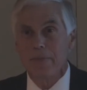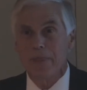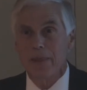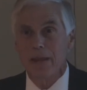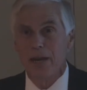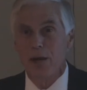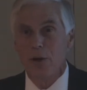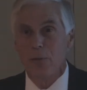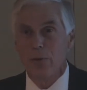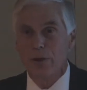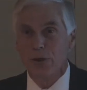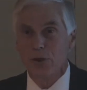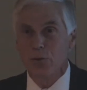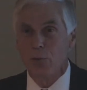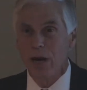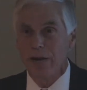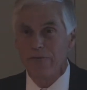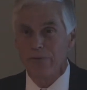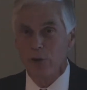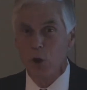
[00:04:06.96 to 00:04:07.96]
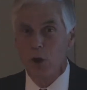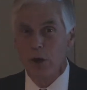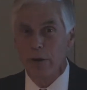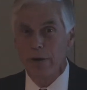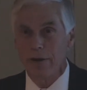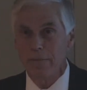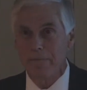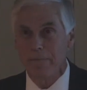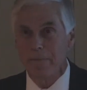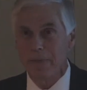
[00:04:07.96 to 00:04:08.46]
here with his wife
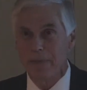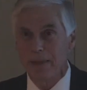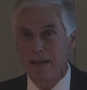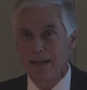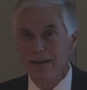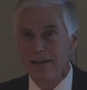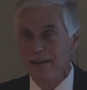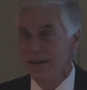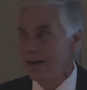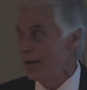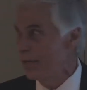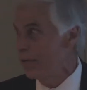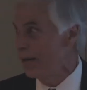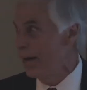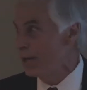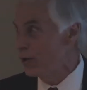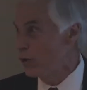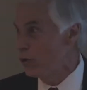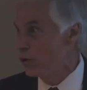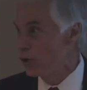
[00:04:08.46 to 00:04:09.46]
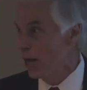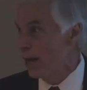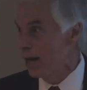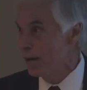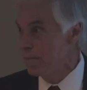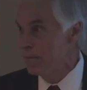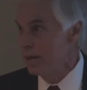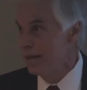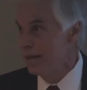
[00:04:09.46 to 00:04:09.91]
Laura, and thank you, John.